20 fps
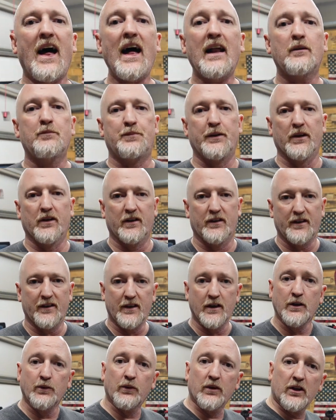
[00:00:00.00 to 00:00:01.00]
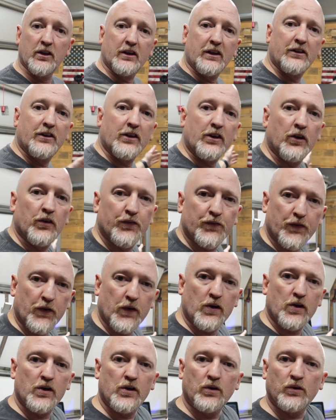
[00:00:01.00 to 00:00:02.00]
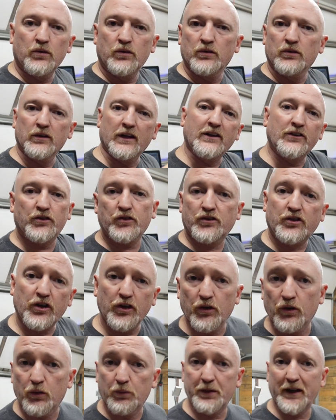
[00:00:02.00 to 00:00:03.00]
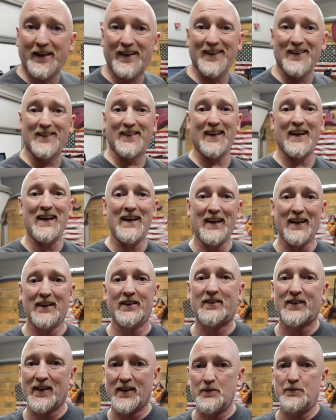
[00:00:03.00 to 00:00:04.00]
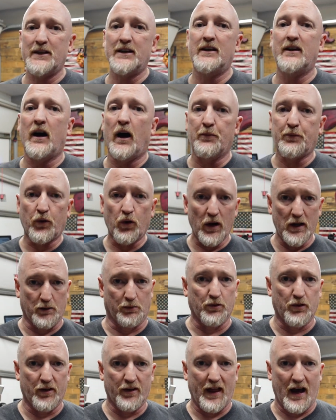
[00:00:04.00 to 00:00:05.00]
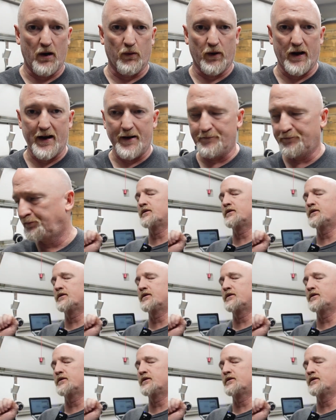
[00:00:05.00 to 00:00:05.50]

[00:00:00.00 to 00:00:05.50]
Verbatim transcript: that ability then you will look at the Aufero laser 2 because it is going to be upgradable that way